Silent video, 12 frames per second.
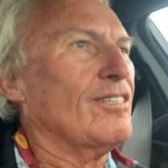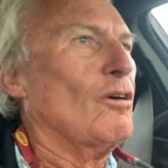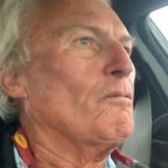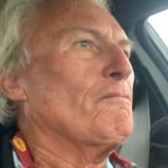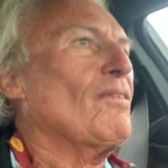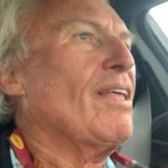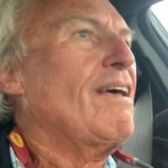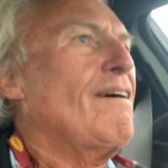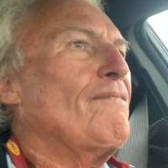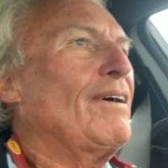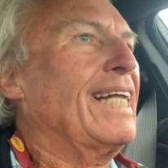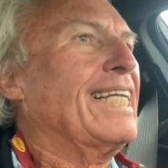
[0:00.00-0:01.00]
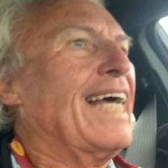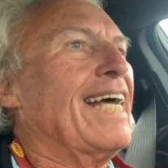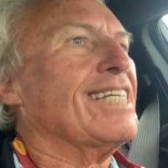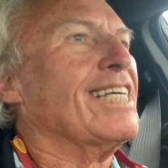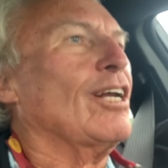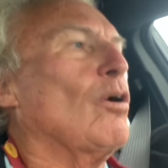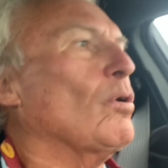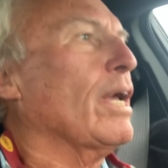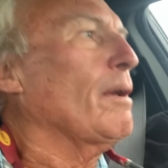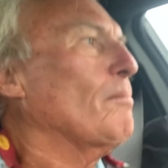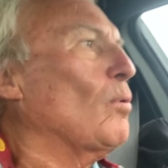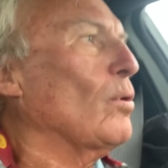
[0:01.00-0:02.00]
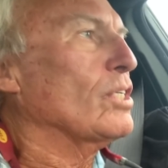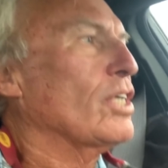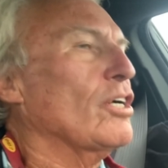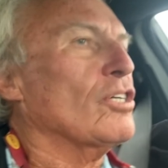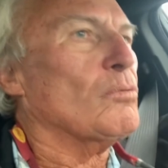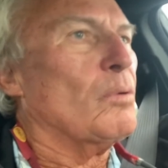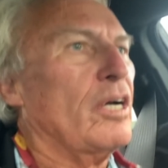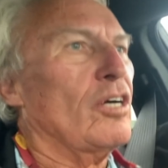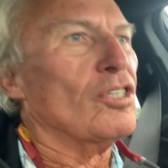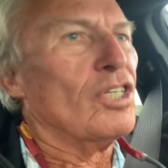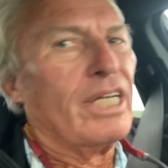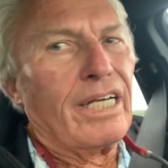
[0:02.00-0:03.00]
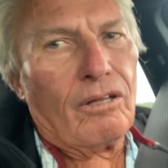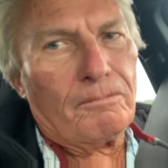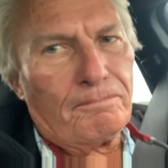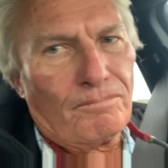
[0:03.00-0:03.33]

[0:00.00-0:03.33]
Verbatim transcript: So finally I said, okay, boys, here's what, here's the deal.